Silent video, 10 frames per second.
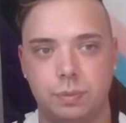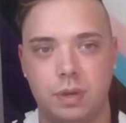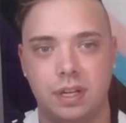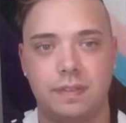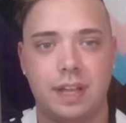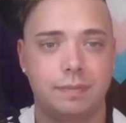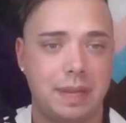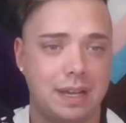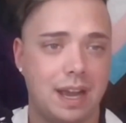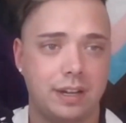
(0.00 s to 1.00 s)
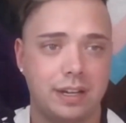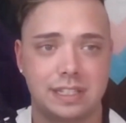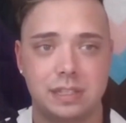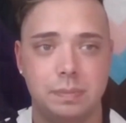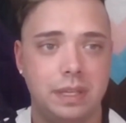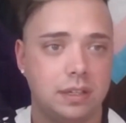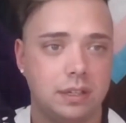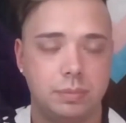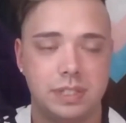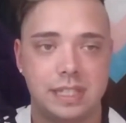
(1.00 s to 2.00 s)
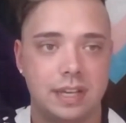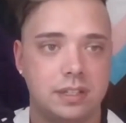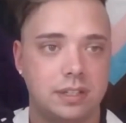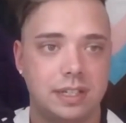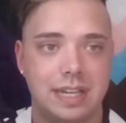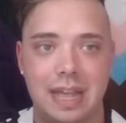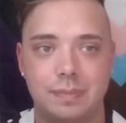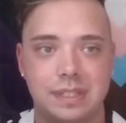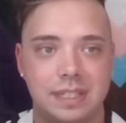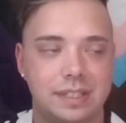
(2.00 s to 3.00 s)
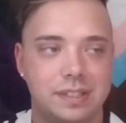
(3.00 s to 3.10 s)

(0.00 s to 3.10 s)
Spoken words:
One, if I've been hired as a speaker, presenter, and MC.